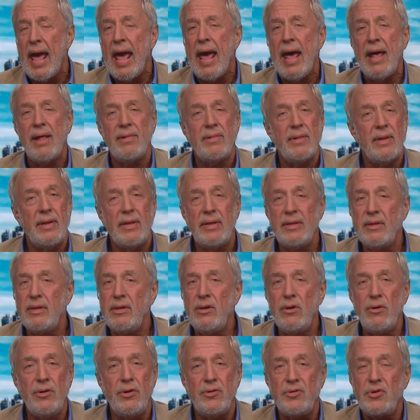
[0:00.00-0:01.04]
And, you
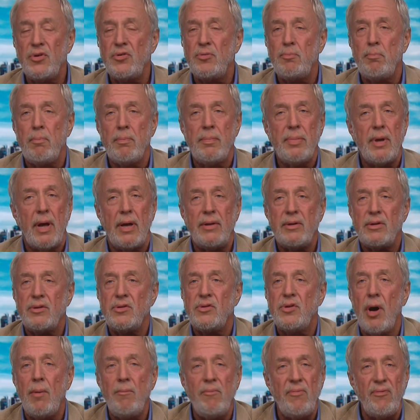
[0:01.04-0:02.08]
know, you're just
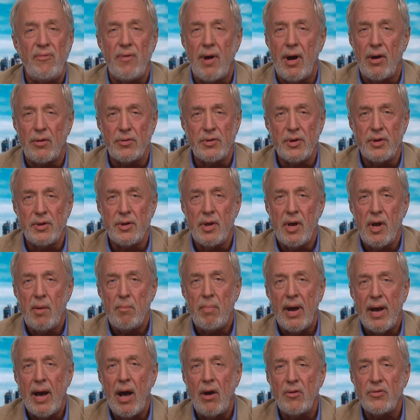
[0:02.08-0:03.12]
dumbfounded
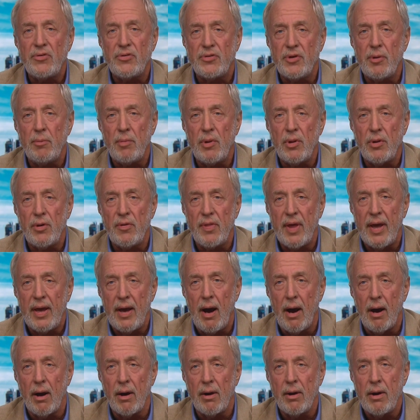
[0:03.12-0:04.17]
by how similar they
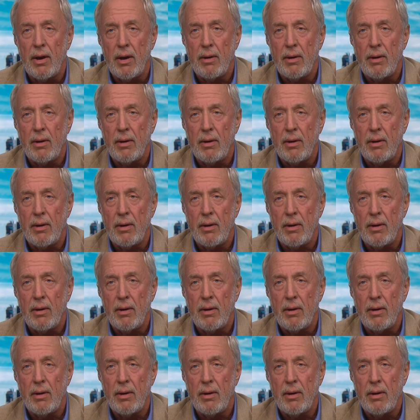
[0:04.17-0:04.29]
are.